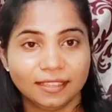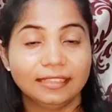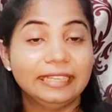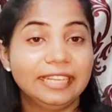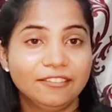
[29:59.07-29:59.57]

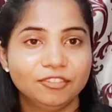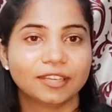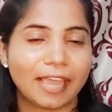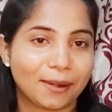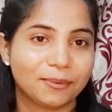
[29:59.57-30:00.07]
leave
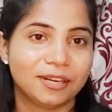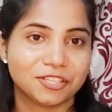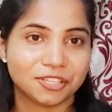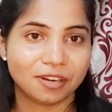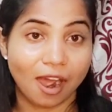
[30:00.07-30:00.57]
the
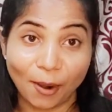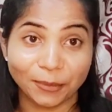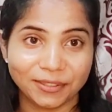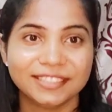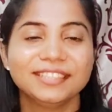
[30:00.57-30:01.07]
calculation
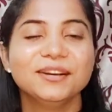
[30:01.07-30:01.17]
out.